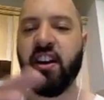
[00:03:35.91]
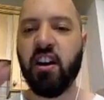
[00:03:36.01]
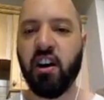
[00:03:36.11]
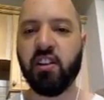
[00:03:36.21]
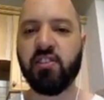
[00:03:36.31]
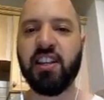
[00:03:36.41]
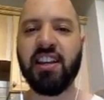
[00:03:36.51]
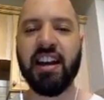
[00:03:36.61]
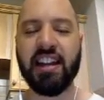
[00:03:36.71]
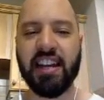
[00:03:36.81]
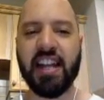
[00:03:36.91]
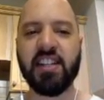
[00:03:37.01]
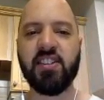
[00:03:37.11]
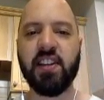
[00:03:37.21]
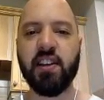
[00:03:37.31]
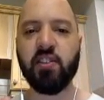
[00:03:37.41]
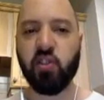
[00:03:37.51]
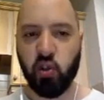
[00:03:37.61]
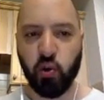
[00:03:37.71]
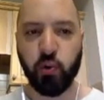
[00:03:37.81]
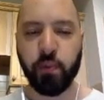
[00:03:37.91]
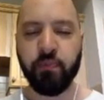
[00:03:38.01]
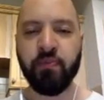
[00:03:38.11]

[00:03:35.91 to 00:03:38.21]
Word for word: hunting, and editing tool.